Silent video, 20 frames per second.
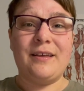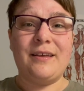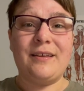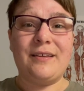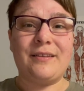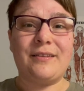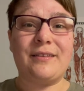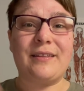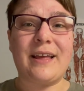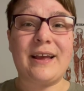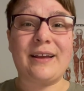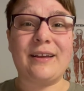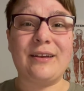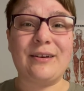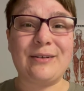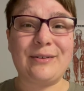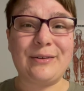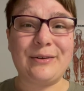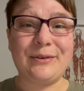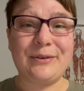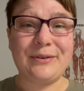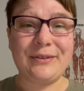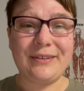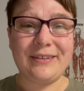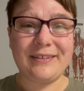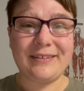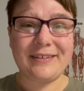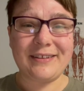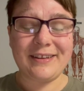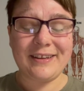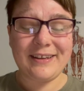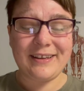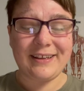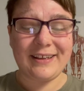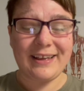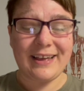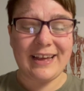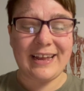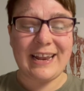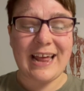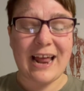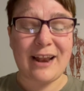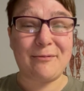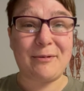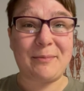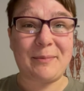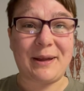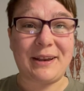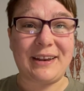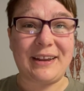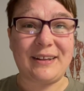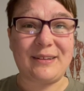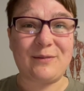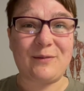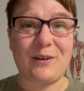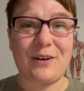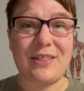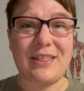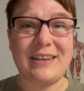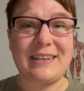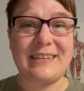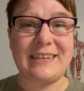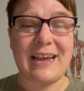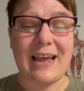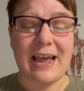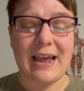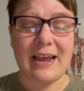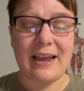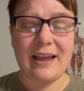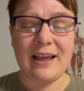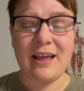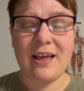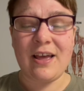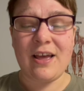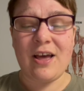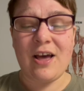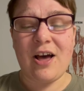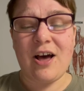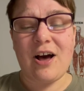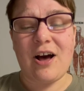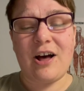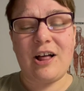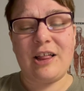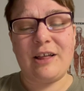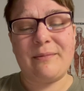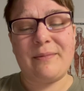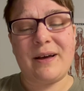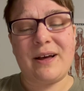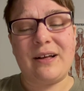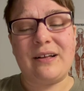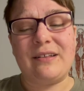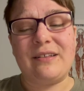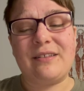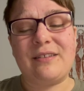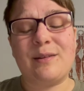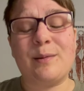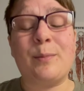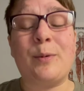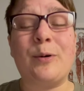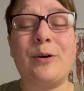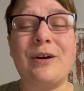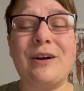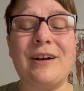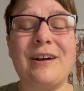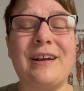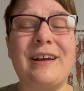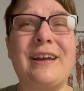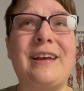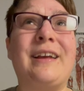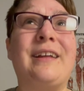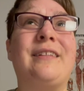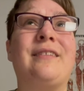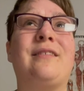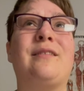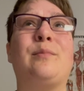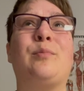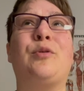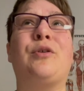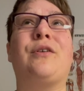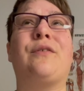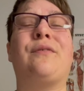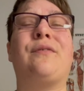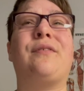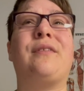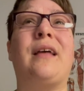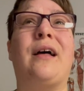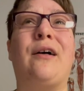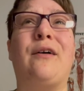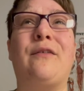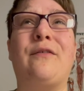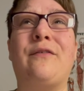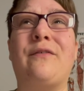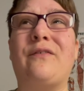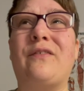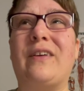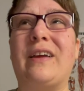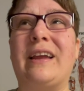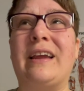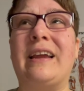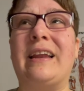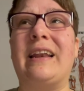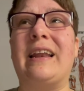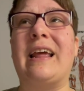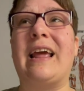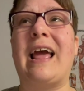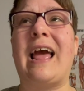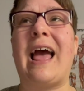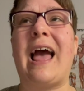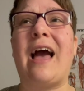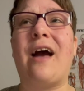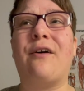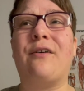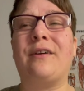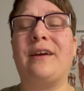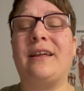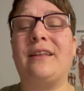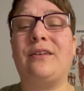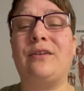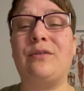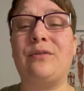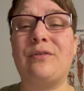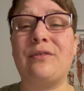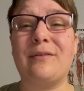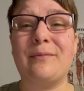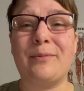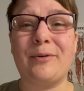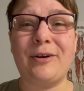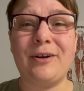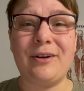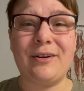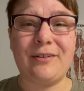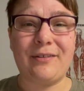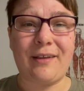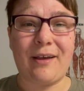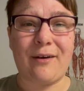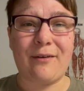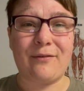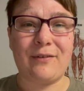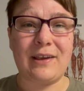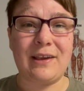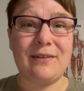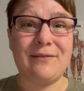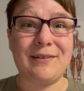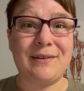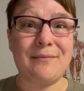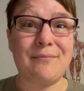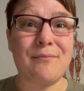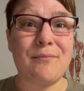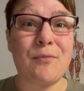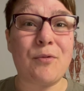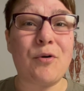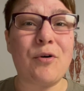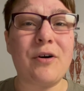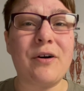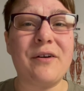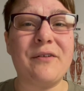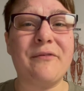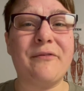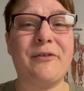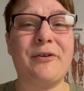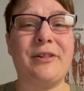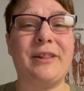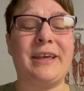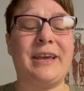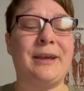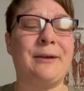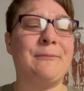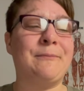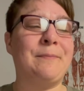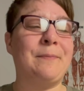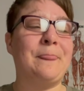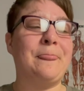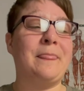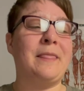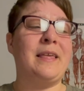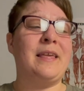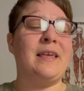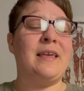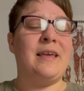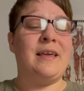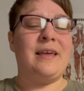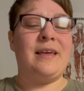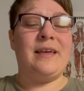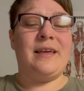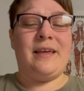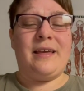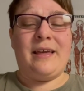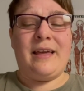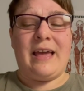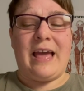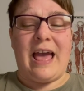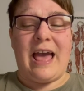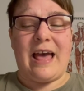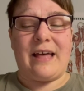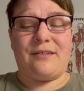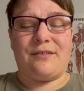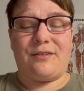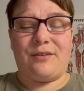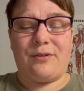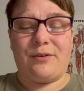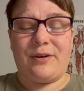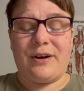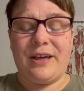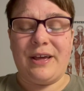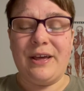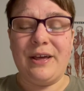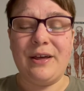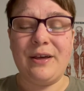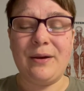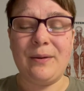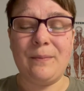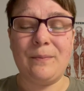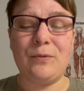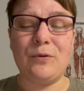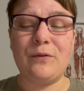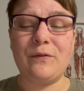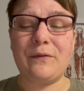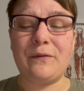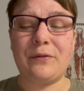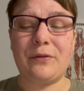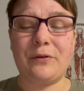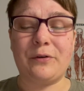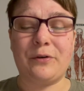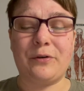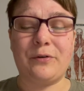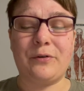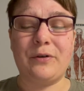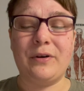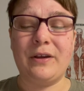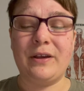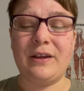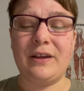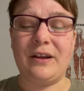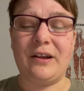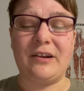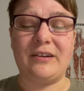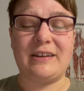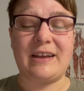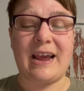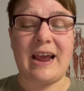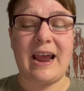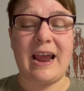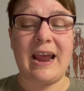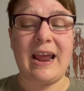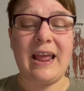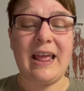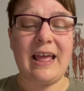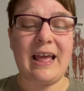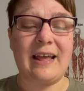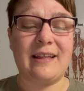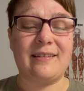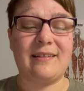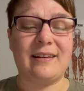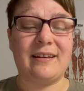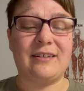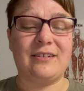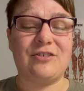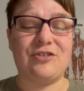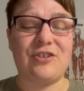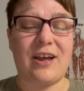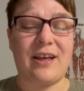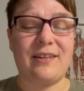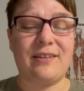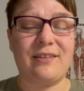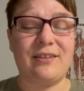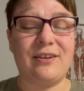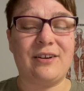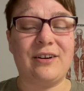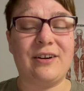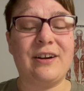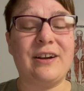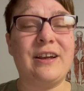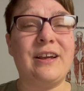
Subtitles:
So that concludes Anatomy Mondays for the day, all about support and supportive self, and how can you support yourself even more fully. As you move through your day, I suggest or